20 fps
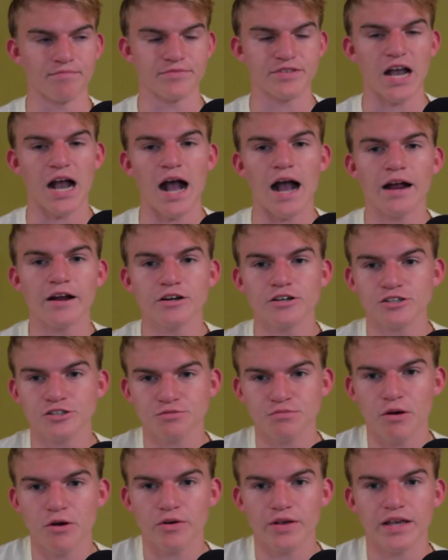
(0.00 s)
tire
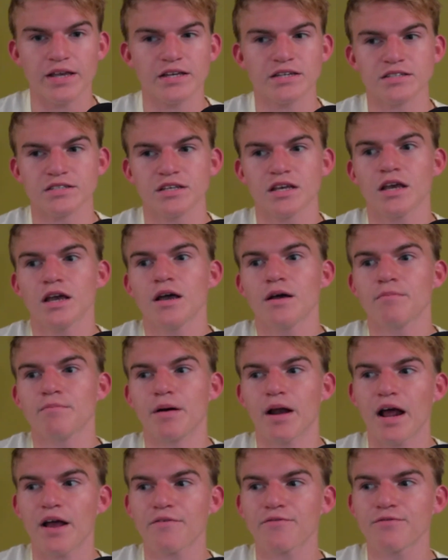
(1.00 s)
smoke is,
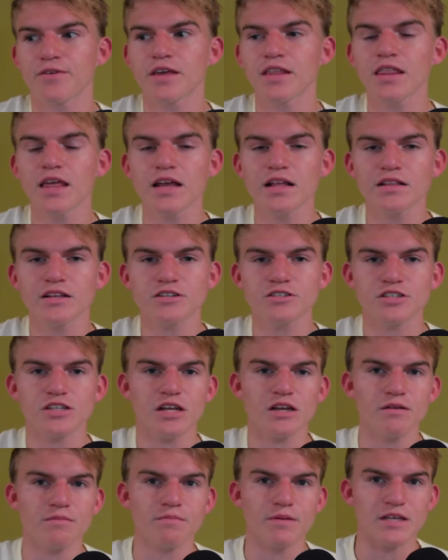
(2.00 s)
but I feel like there's
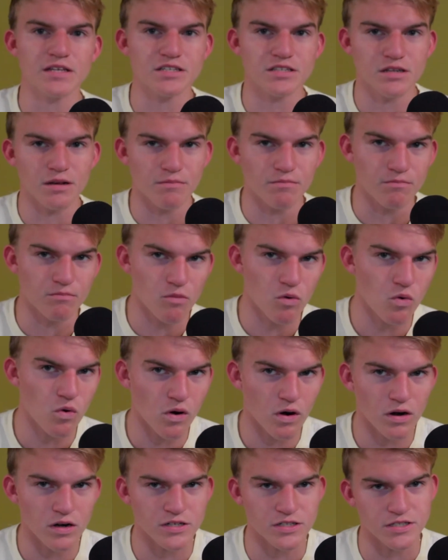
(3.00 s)
gonna be some
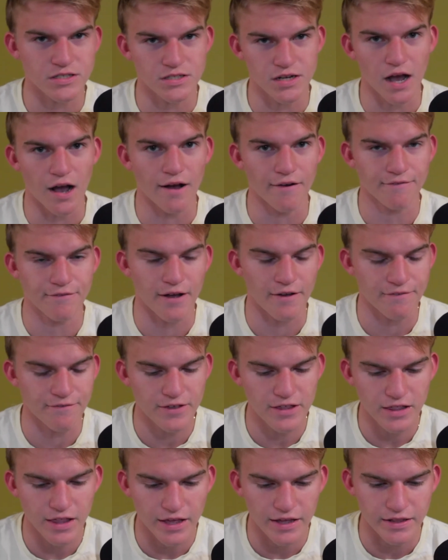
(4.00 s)
more stuff. I
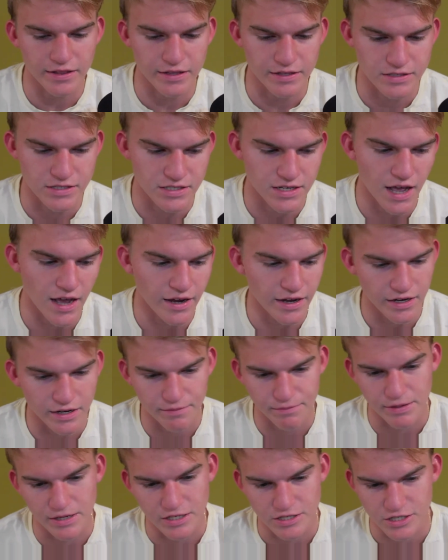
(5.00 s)
feel like it's not
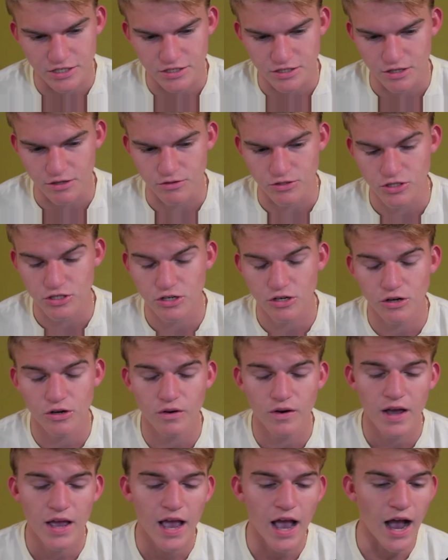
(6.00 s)
gonna be just those
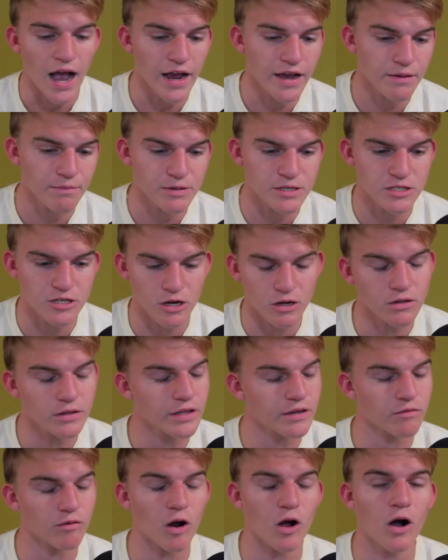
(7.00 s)
two. I could be
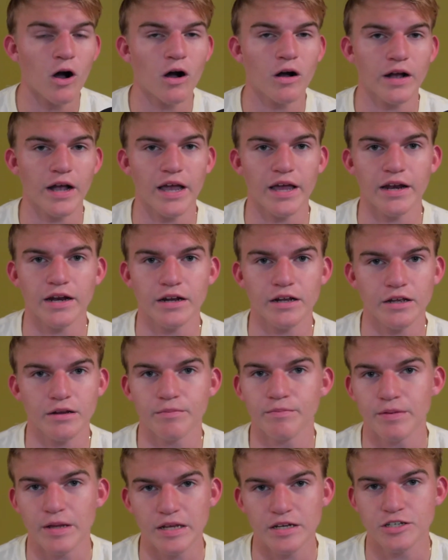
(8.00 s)
totally wrong and it
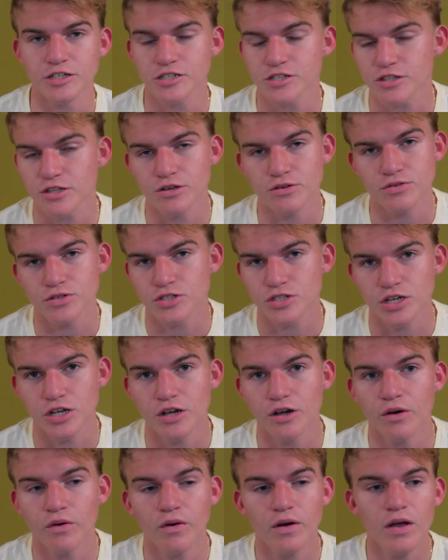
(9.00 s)
could be just those
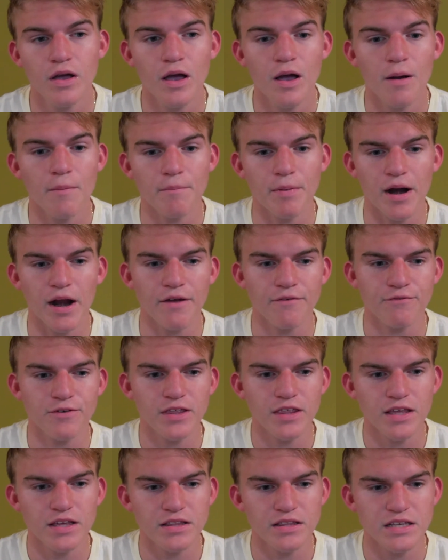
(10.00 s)
two, but I
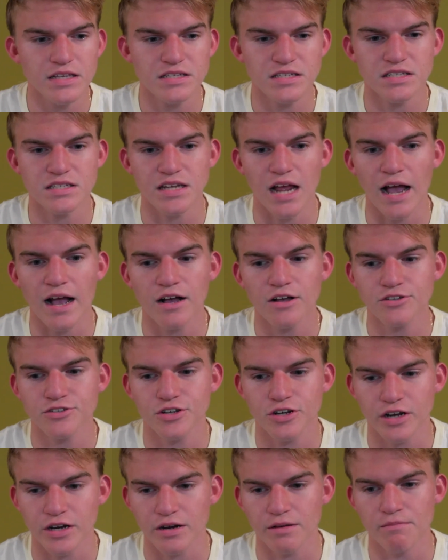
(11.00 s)
feel like these
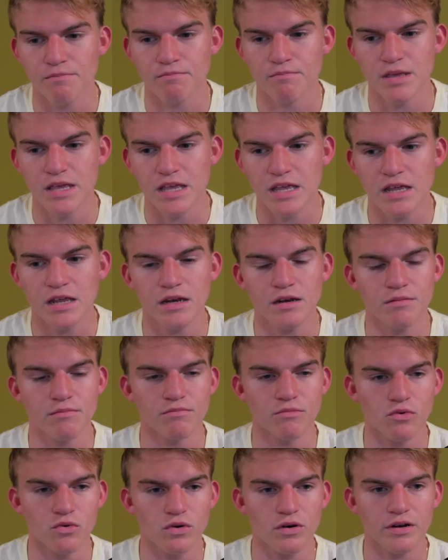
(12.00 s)
styles are gonna mean
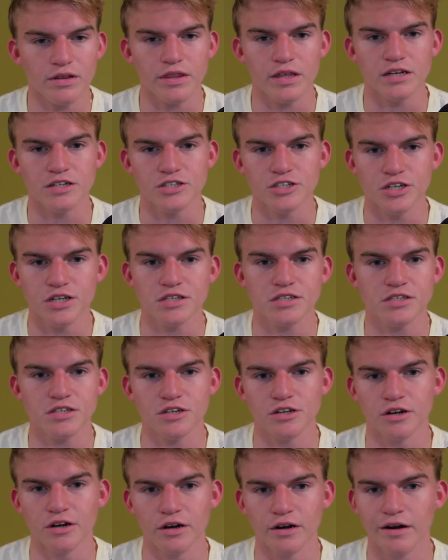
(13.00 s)
more than
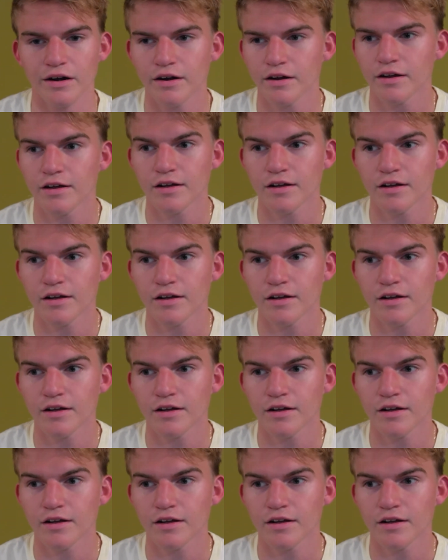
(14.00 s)
just your